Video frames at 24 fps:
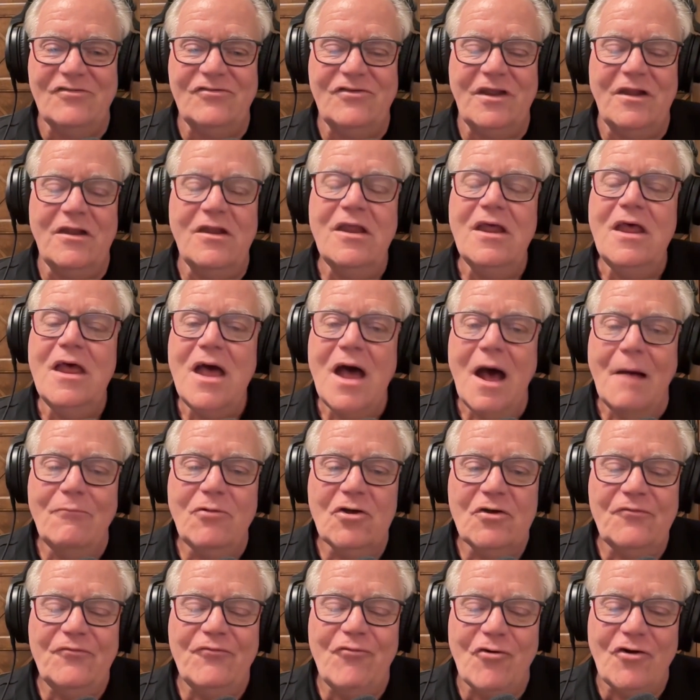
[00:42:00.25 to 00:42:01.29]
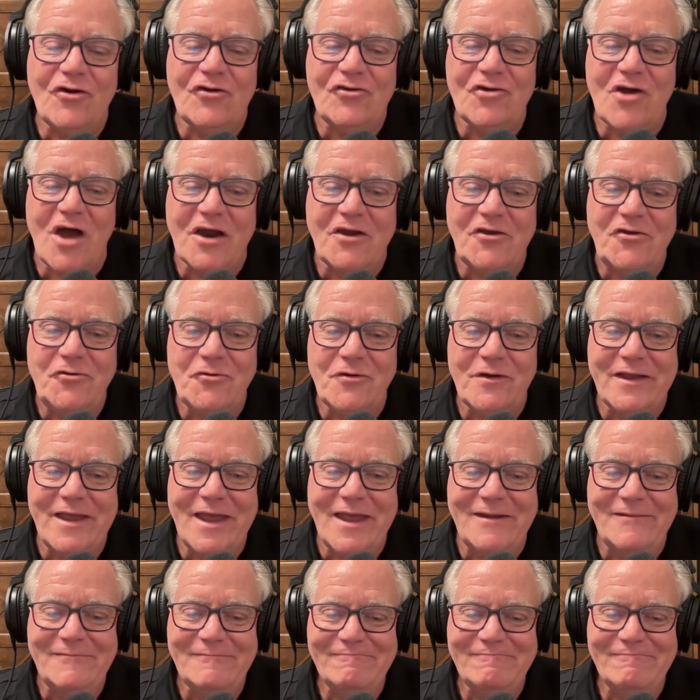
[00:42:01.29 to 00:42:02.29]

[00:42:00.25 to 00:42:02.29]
and I'm looking forward to talking to you again.